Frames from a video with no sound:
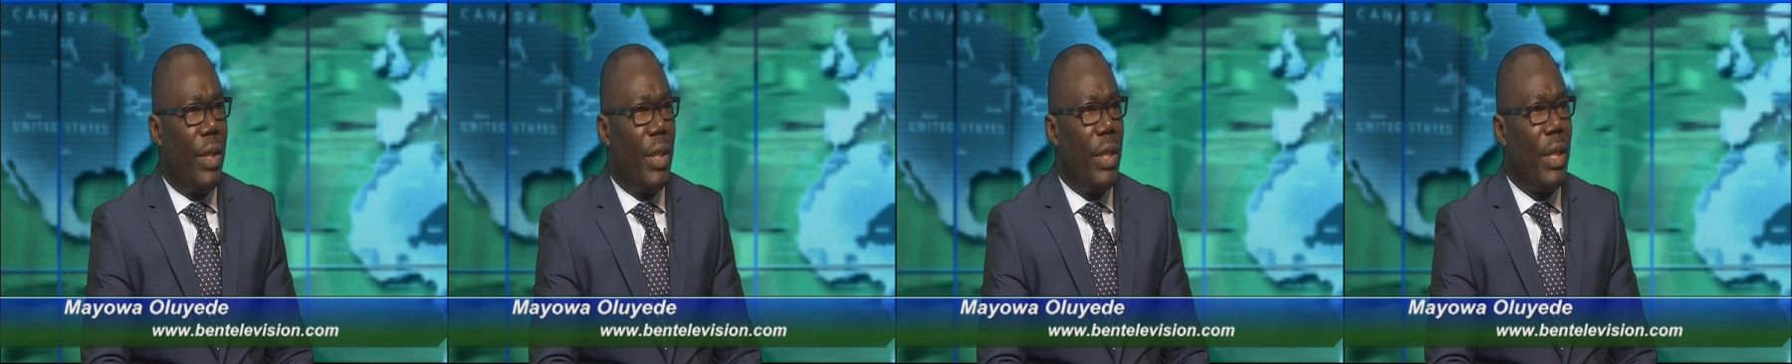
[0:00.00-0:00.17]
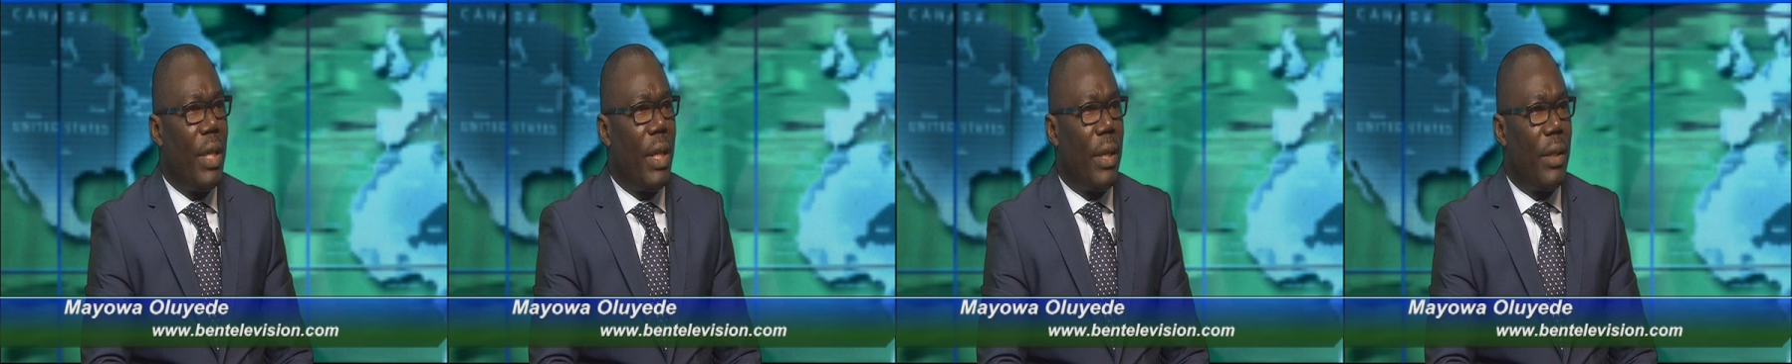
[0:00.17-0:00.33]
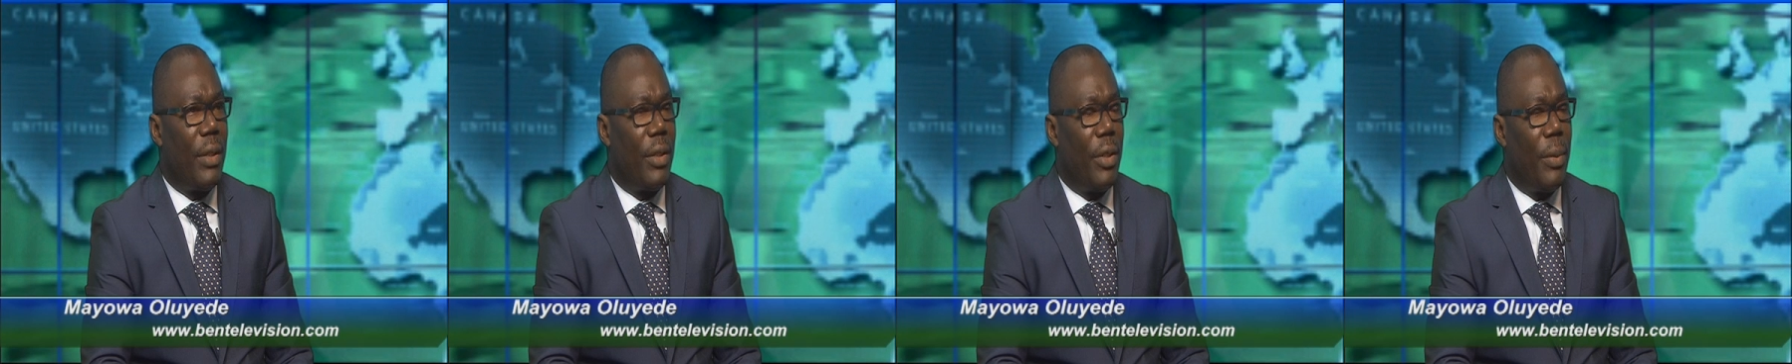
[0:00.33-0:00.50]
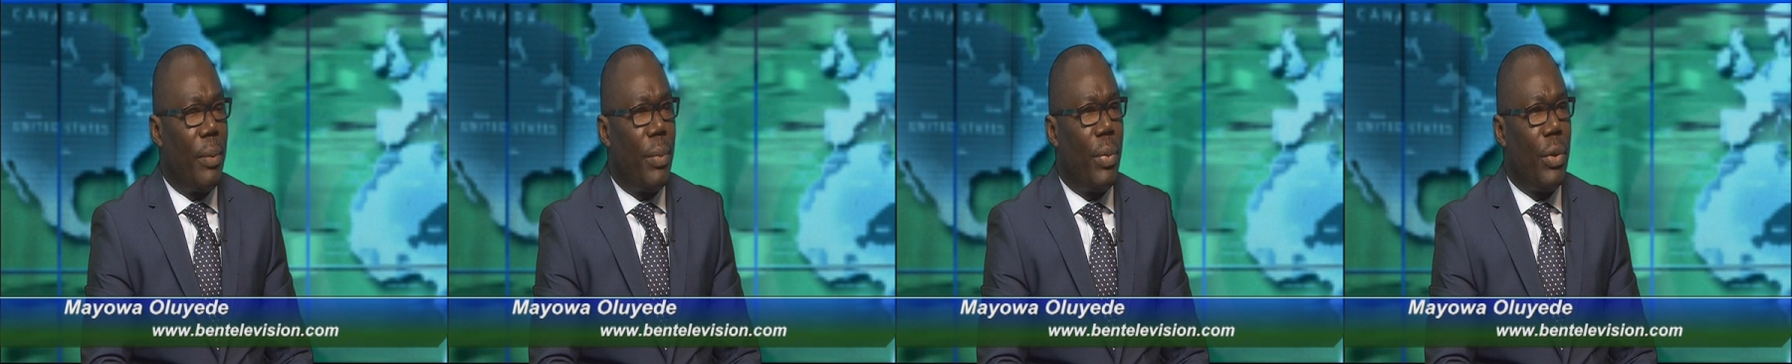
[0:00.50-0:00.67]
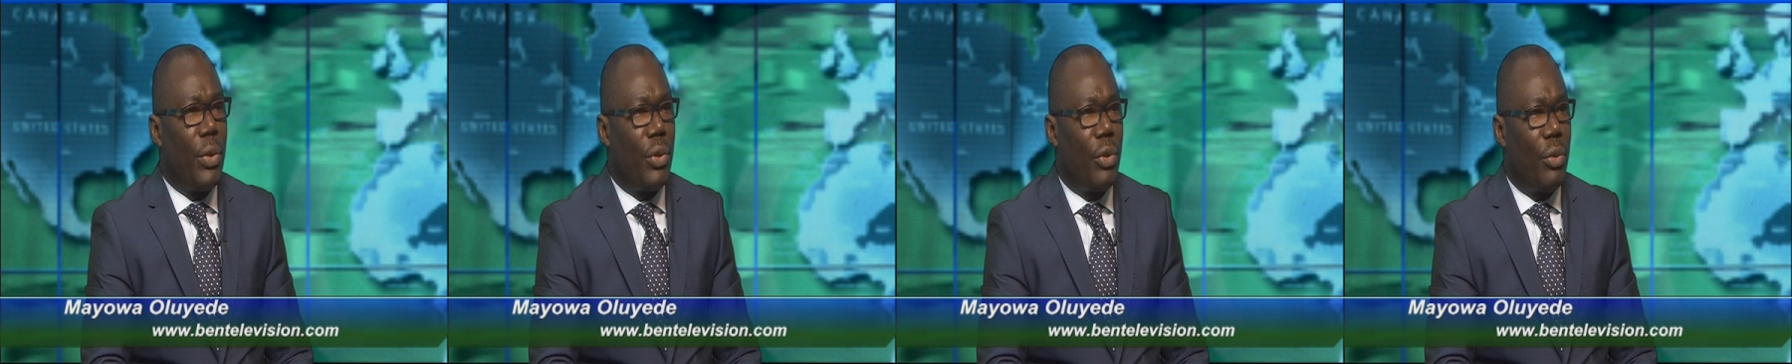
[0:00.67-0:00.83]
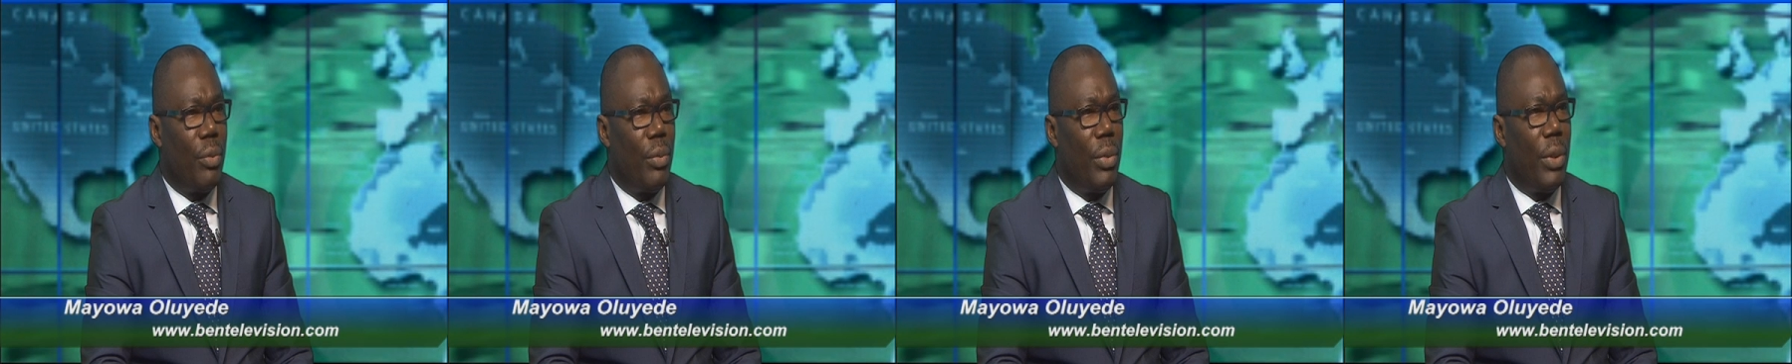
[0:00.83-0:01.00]
year is
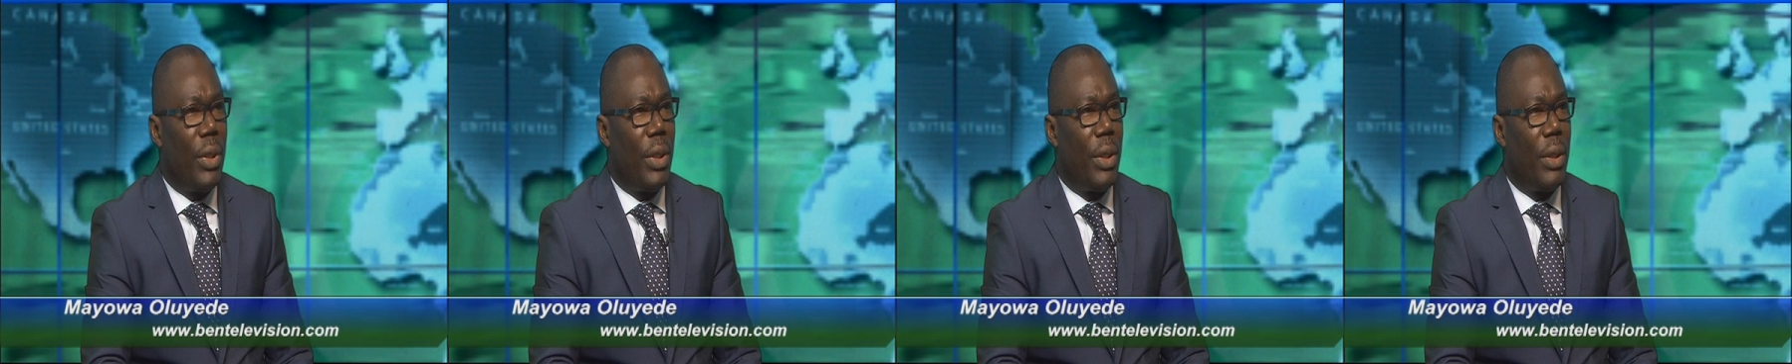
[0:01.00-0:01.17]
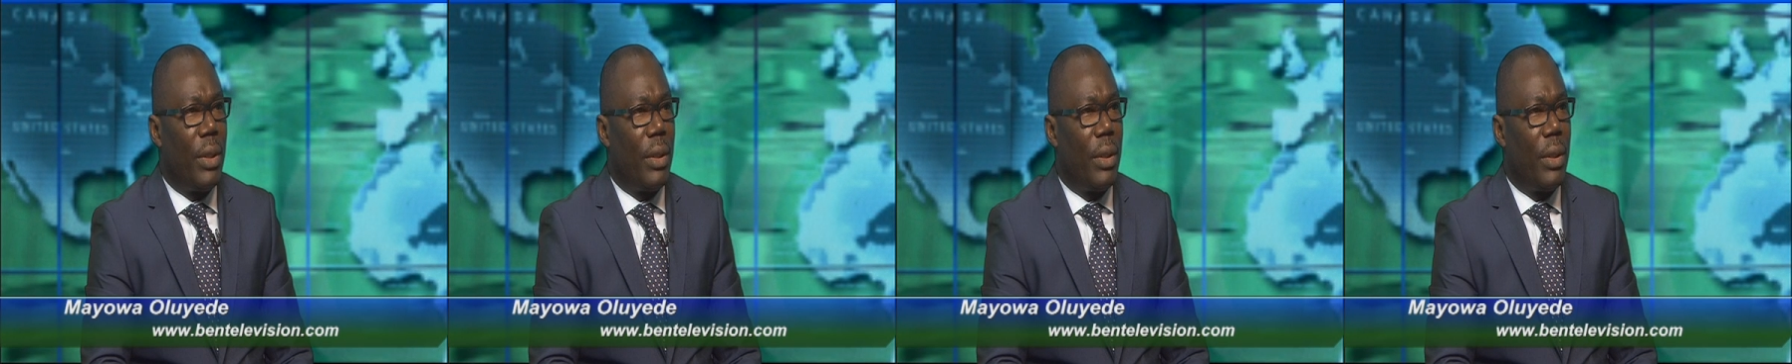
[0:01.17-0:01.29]
supposed to be